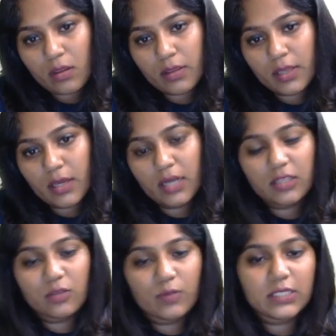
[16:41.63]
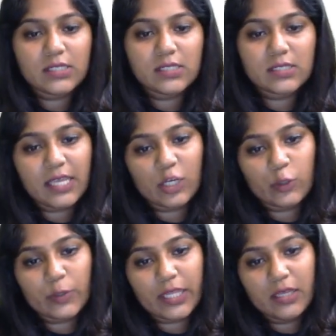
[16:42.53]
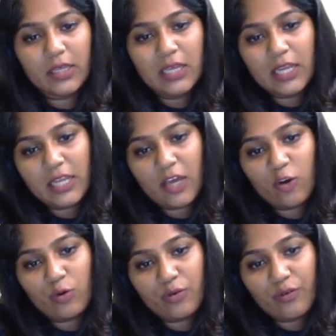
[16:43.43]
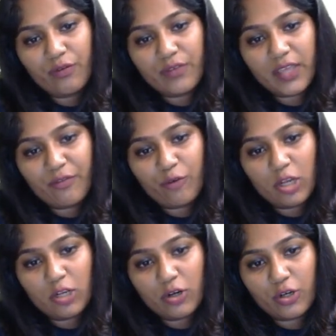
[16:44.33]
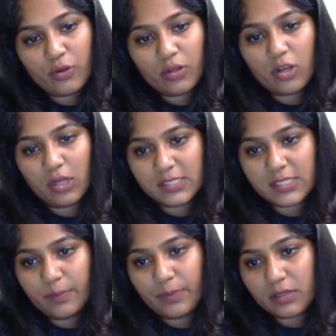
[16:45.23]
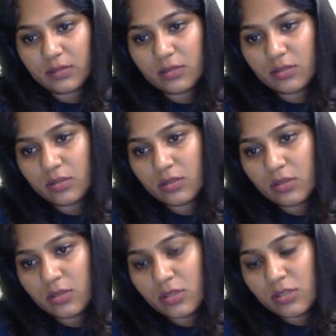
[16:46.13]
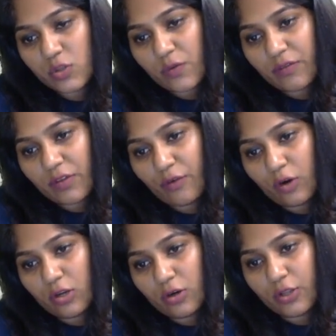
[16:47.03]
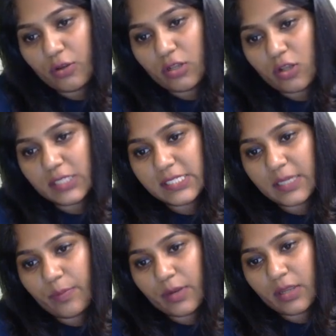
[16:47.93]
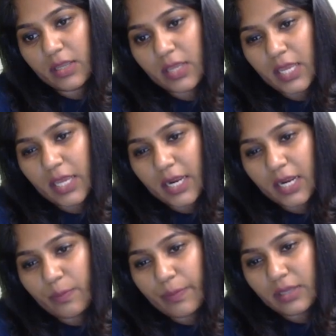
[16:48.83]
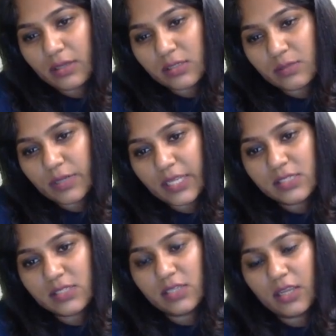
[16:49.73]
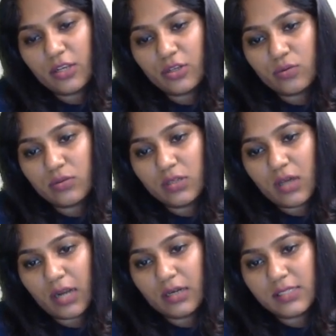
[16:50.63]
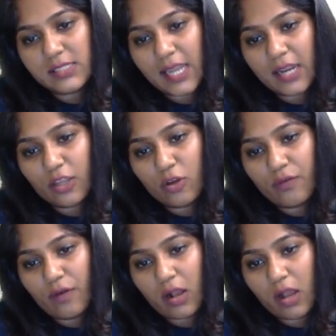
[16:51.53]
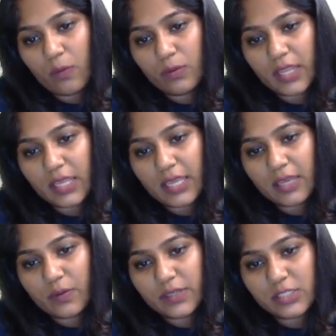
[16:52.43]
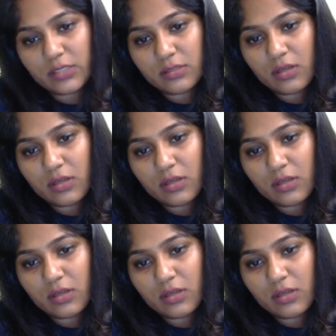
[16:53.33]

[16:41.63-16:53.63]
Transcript: yeah, another one is equity. Now we follow dual concept. So when we follow dual concept, it brings into the understanding of accounting equation.